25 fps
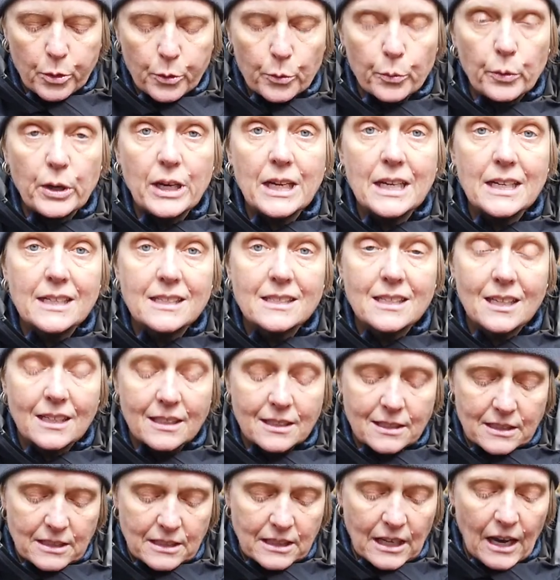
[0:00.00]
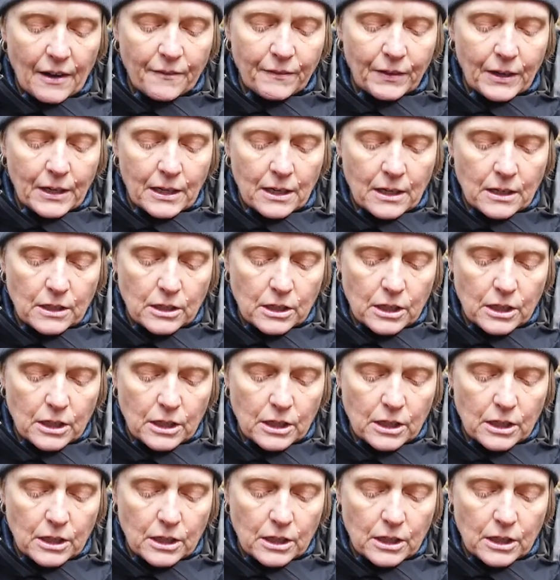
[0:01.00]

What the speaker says: 3 to 7